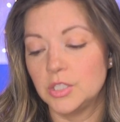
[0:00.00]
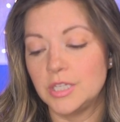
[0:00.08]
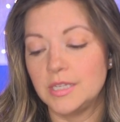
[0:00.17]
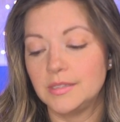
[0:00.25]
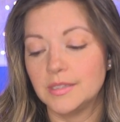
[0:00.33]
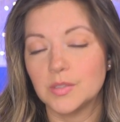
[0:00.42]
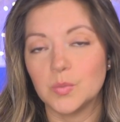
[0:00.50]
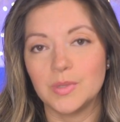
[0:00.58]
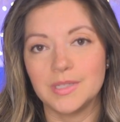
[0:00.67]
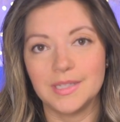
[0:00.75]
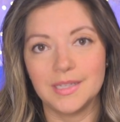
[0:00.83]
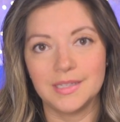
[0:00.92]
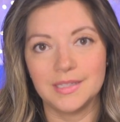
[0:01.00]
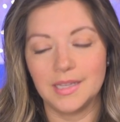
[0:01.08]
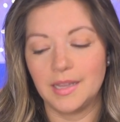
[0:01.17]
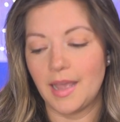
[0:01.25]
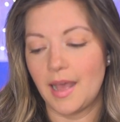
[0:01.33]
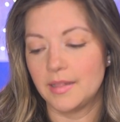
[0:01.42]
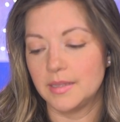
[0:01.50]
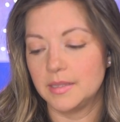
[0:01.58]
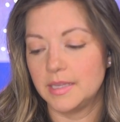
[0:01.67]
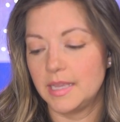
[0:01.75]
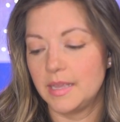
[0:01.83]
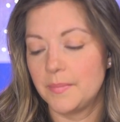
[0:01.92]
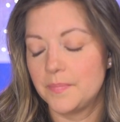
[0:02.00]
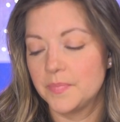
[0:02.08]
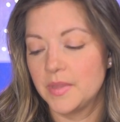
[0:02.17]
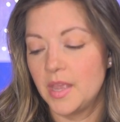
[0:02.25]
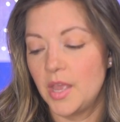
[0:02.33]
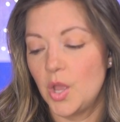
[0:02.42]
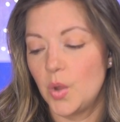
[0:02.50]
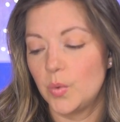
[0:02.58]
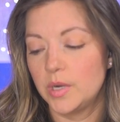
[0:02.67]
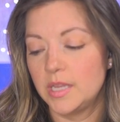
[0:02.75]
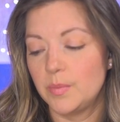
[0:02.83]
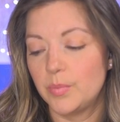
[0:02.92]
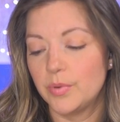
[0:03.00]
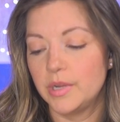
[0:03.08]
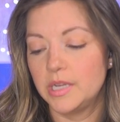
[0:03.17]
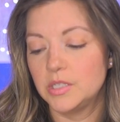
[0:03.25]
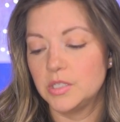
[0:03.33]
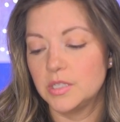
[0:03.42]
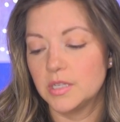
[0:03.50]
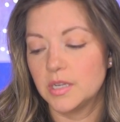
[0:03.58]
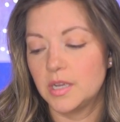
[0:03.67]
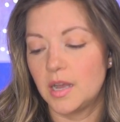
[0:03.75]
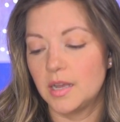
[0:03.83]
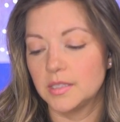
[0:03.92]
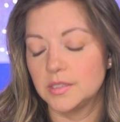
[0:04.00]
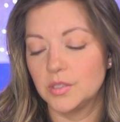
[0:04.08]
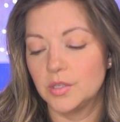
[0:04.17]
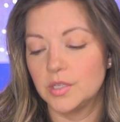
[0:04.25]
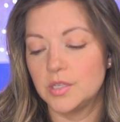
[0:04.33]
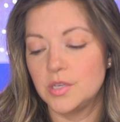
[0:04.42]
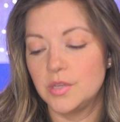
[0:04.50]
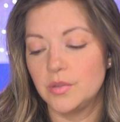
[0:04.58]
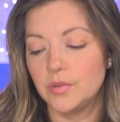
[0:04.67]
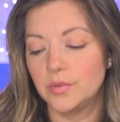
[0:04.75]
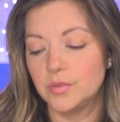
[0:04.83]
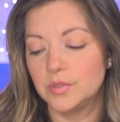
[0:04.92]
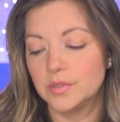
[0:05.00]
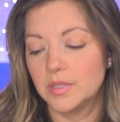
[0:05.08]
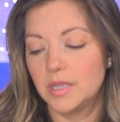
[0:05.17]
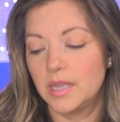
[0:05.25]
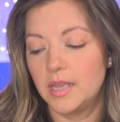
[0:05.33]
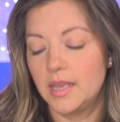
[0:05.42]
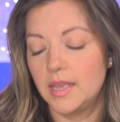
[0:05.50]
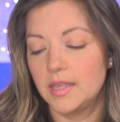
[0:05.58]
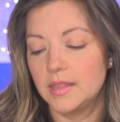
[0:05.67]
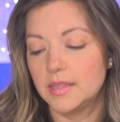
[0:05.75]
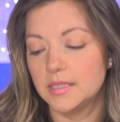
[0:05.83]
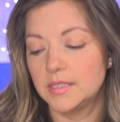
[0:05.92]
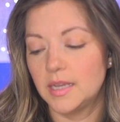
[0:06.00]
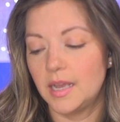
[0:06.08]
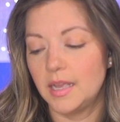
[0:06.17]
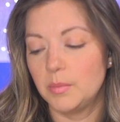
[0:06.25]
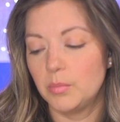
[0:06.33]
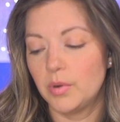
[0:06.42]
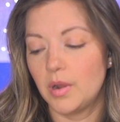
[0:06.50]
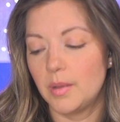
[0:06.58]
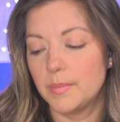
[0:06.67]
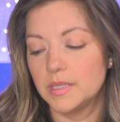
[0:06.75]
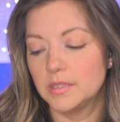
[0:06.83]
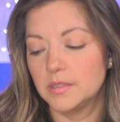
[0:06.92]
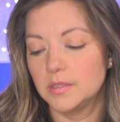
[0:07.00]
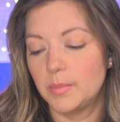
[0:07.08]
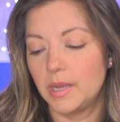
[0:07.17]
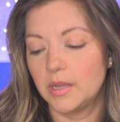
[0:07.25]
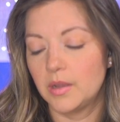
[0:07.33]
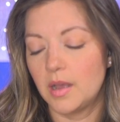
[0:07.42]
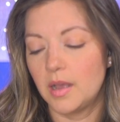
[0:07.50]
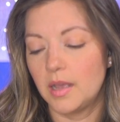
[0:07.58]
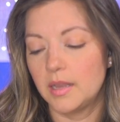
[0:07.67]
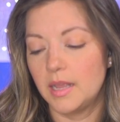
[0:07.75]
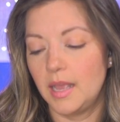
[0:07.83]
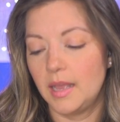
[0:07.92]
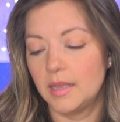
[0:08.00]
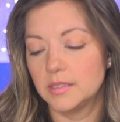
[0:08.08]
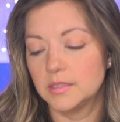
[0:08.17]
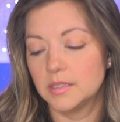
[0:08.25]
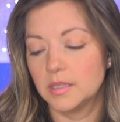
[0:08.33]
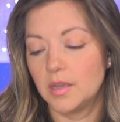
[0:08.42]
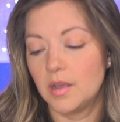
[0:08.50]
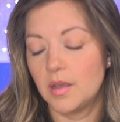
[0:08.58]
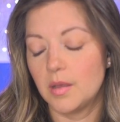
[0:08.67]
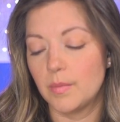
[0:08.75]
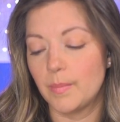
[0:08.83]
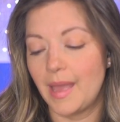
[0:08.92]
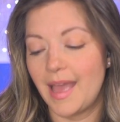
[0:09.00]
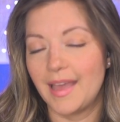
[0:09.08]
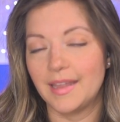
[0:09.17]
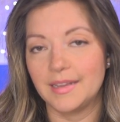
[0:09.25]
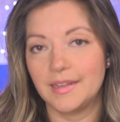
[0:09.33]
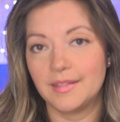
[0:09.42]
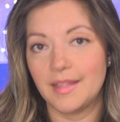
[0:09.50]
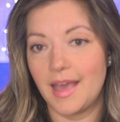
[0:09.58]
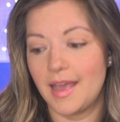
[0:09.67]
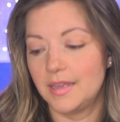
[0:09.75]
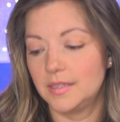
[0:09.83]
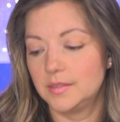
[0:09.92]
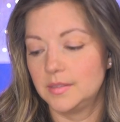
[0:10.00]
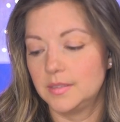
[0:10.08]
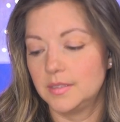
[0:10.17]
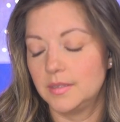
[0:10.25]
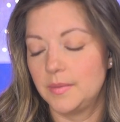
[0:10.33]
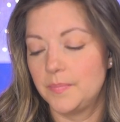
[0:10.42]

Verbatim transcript: Jesus went into Galilee, where he preached God's good news. The time promised by God has come at last,